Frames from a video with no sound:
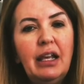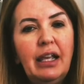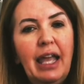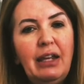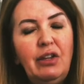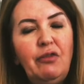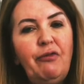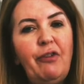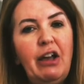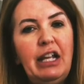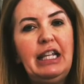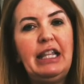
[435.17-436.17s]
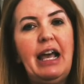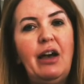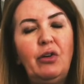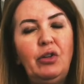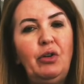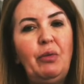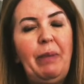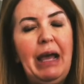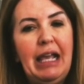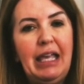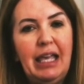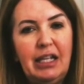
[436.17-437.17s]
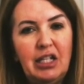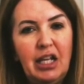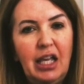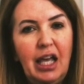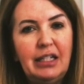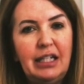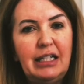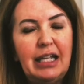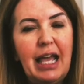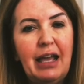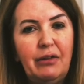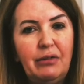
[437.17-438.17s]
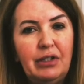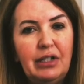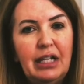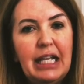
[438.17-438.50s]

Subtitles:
can you find that on your package and cut it out?